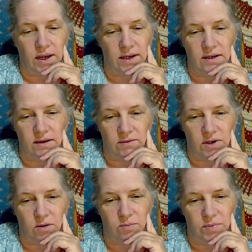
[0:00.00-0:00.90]
I didn't even
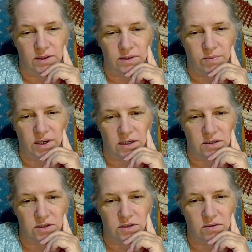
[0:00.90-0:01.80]
open this
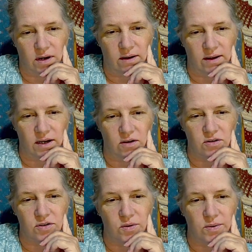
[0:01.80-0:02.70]
page, so now I gotta go
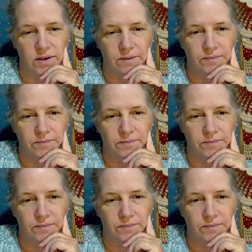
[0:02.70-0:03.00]
to it.